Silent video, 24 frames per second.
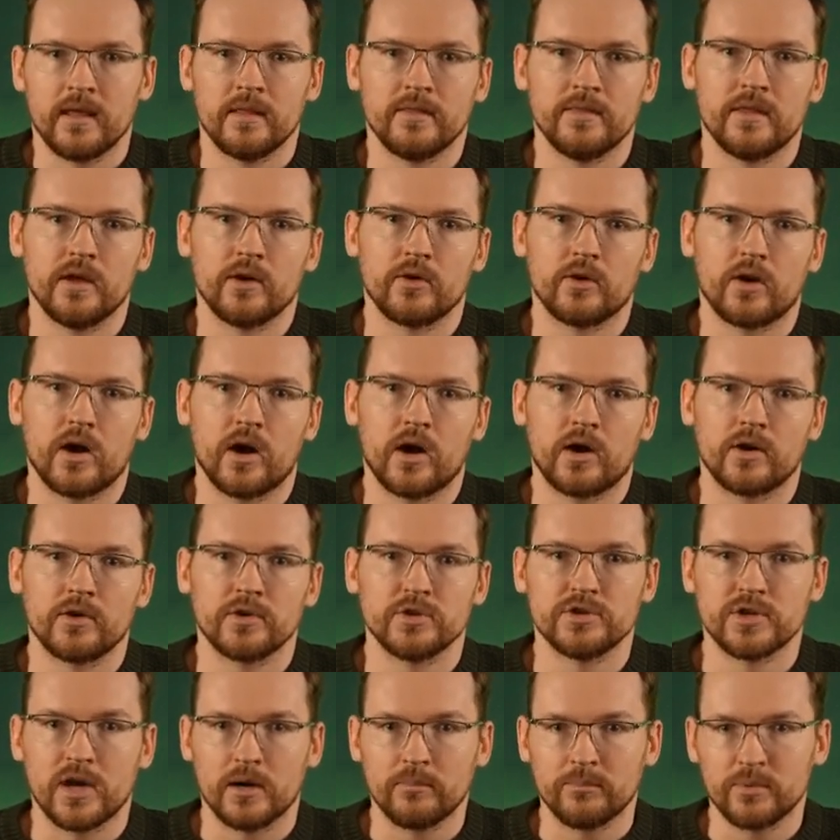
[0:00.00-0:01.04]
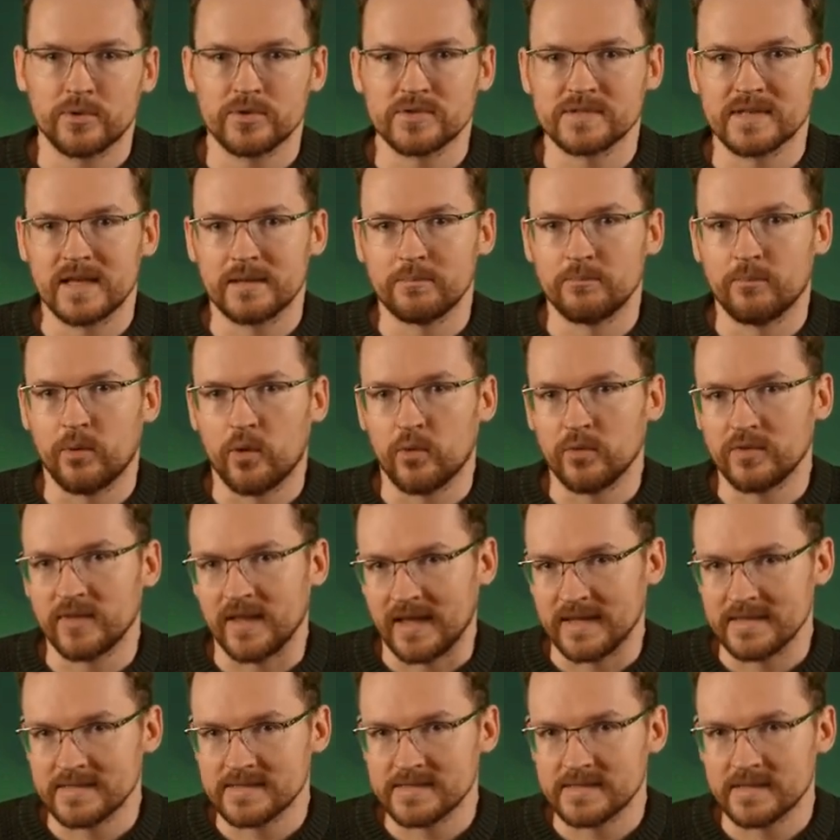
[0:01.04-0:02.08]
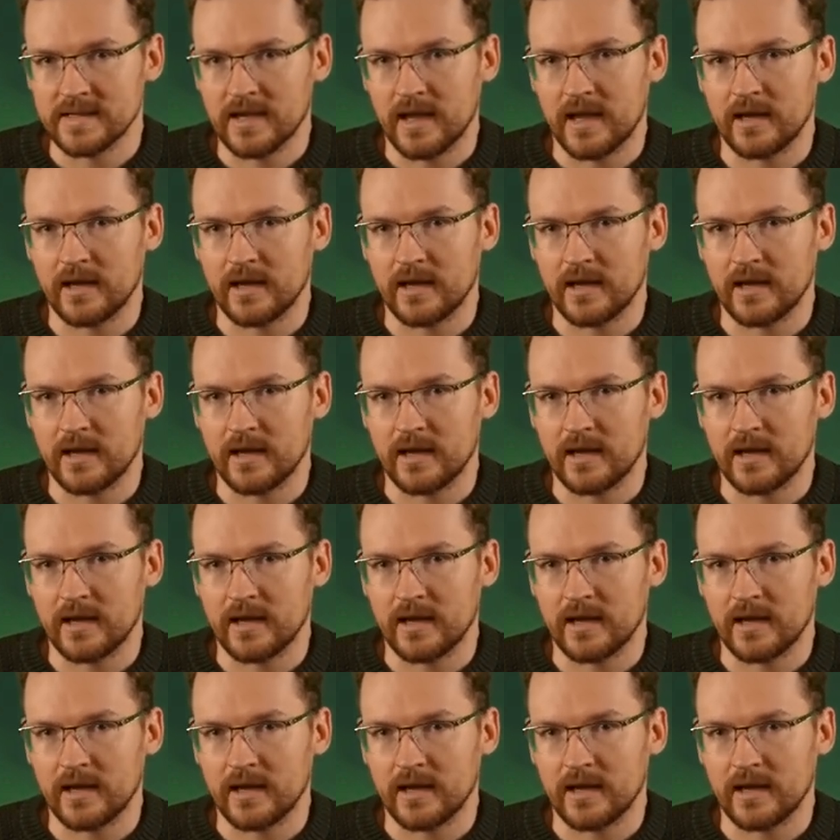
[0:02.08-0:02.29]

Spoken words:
There are jumpers at both ends,